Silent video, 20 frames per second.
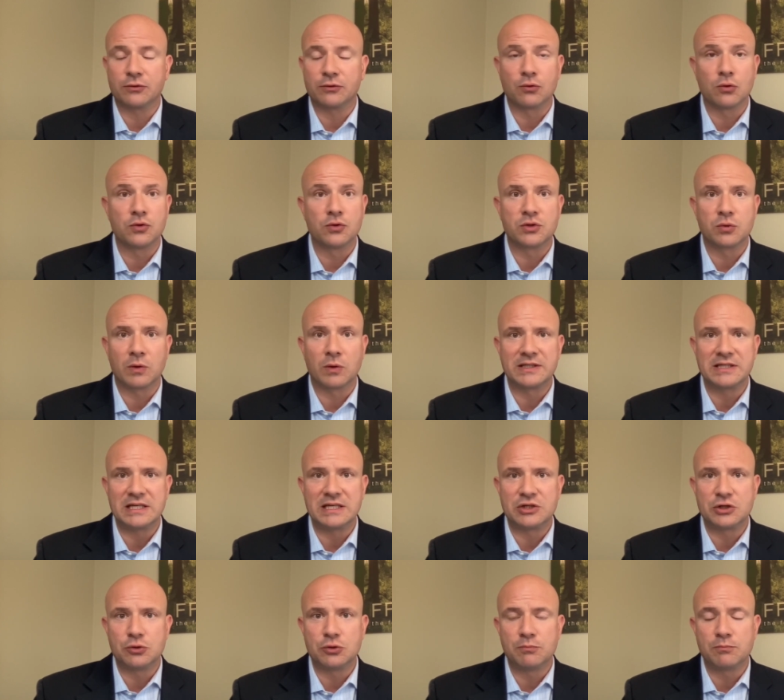grew
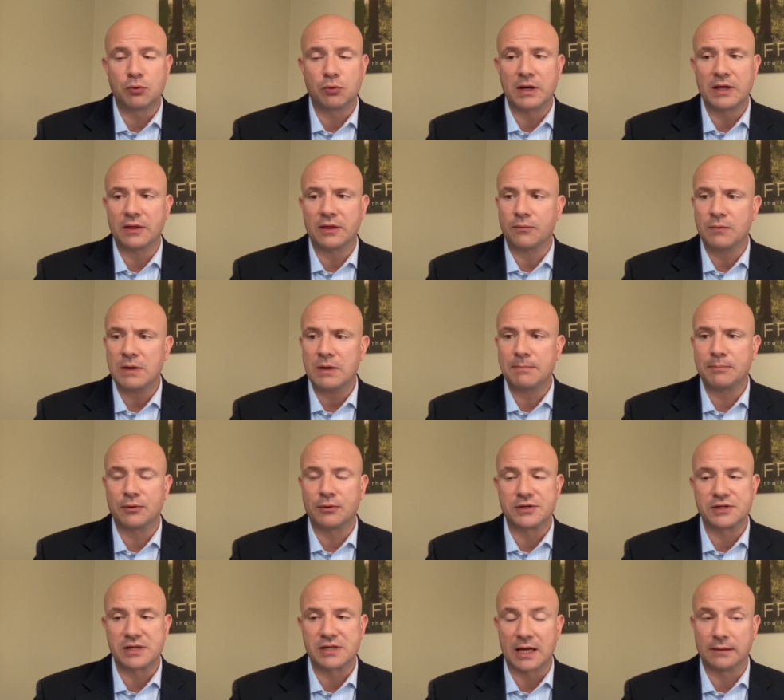22.3
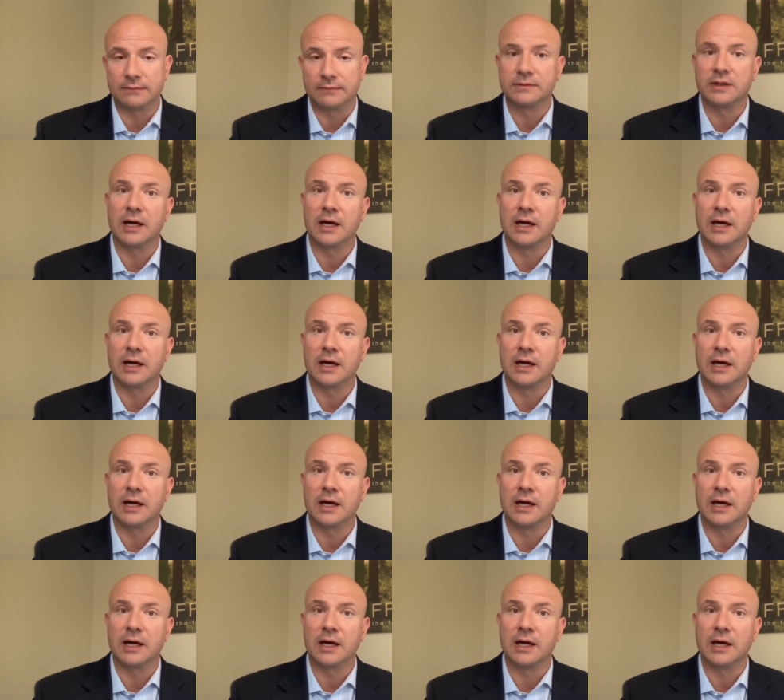percent.